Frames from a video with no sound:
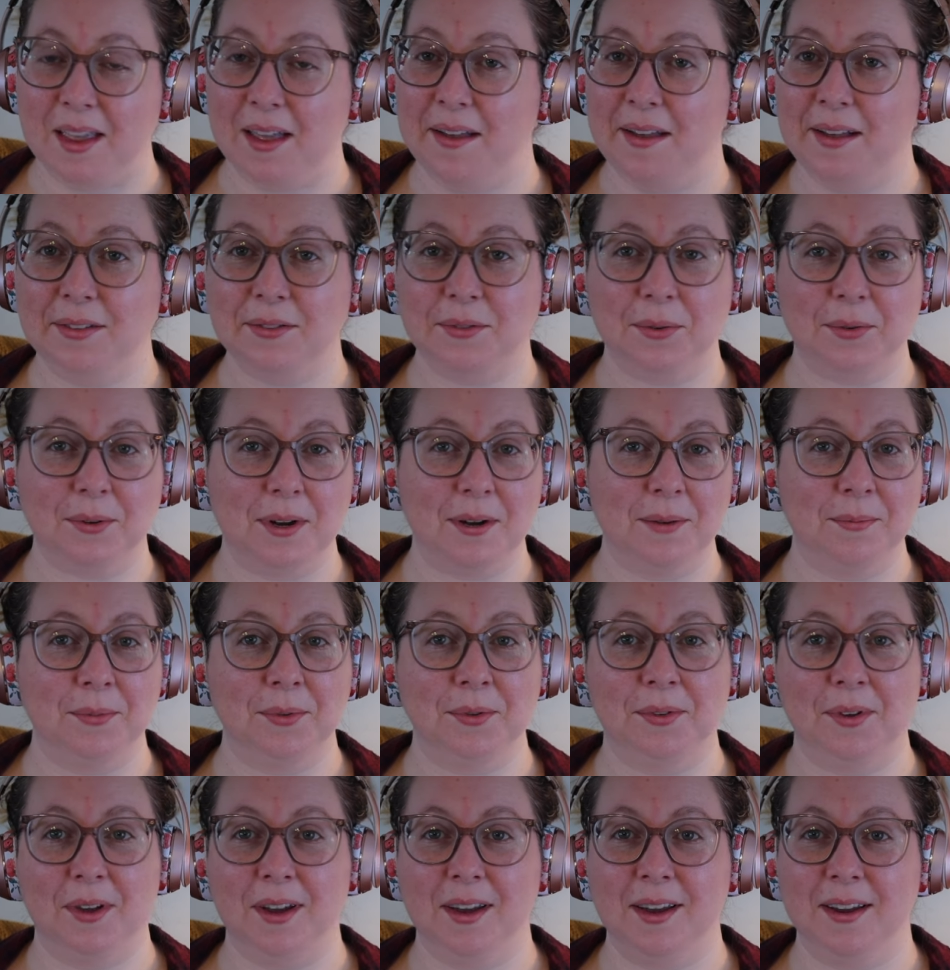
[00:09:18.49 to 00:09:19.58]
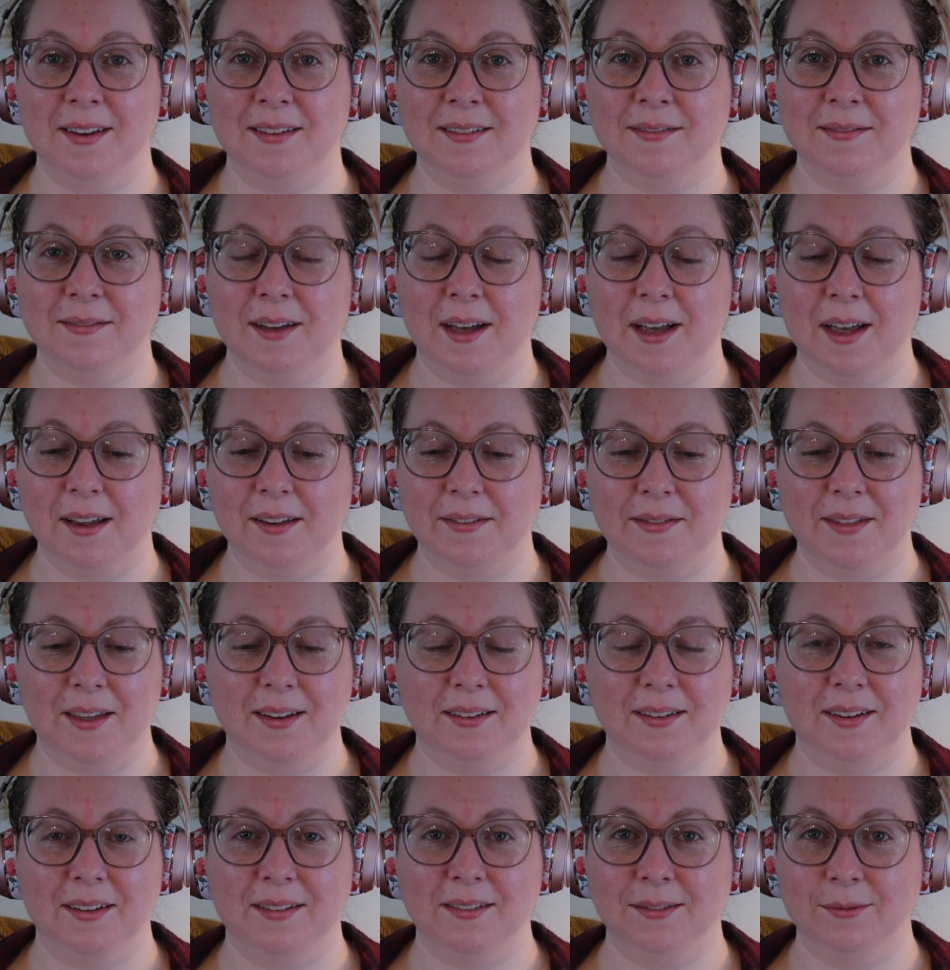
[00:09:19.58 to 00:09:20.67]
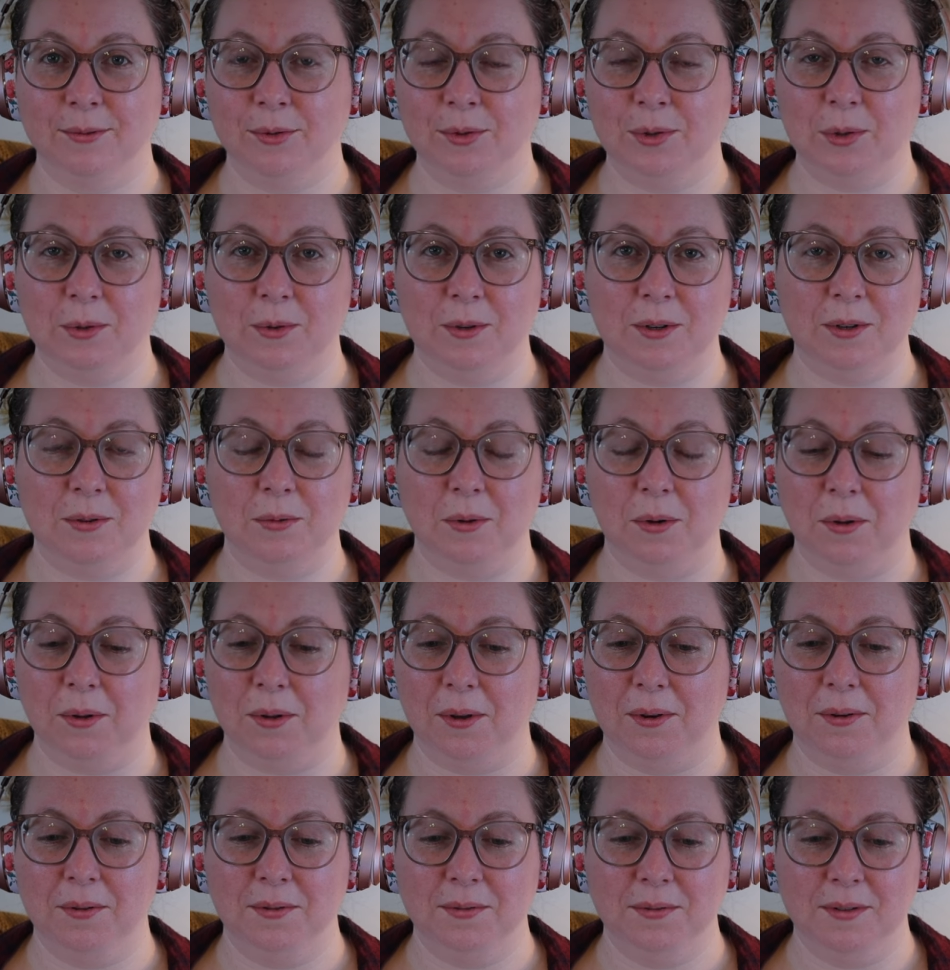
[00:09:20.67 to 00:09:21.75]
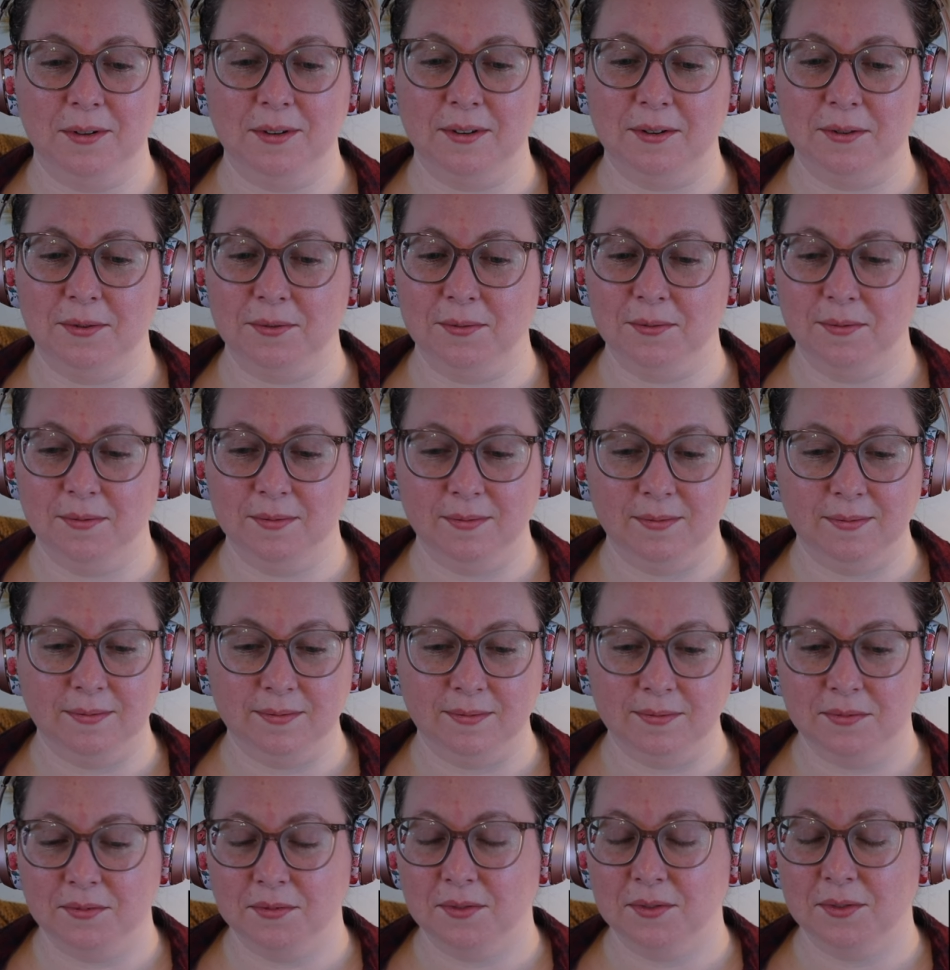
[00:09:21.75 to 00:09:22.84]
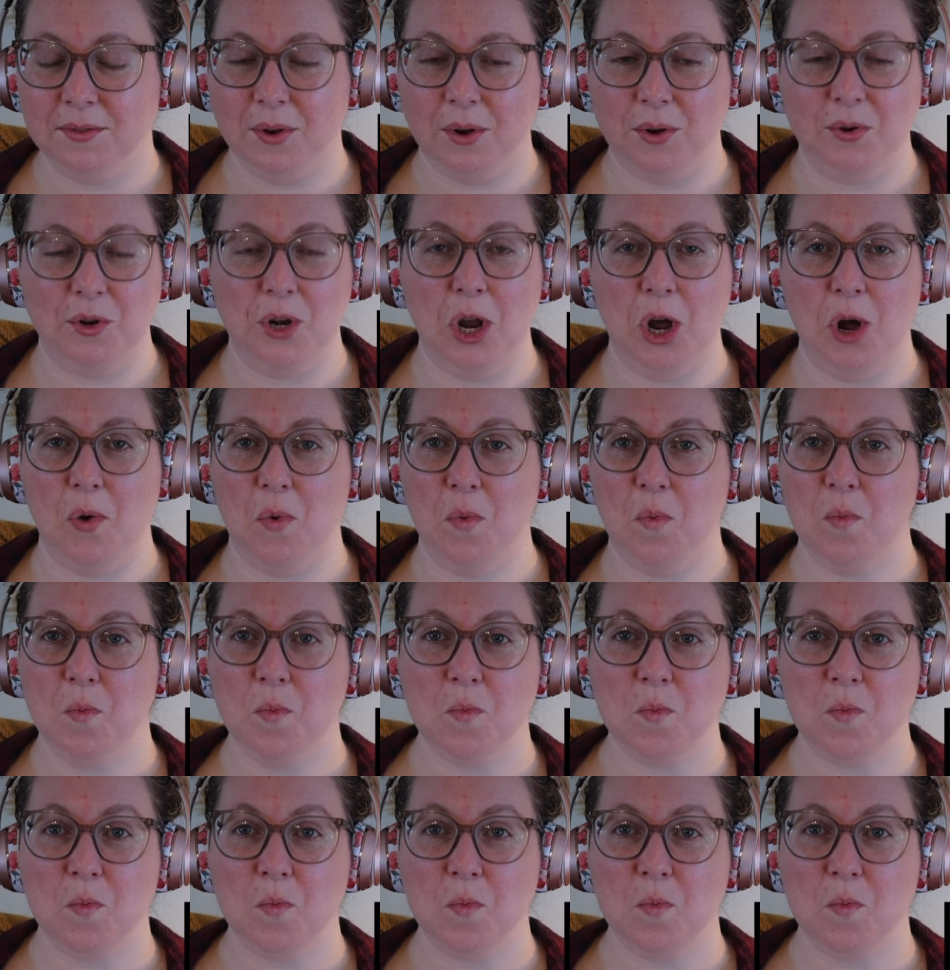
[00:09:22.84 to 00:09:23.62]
That's what I'm saying. That doesn't suit you, Rollo. No. No.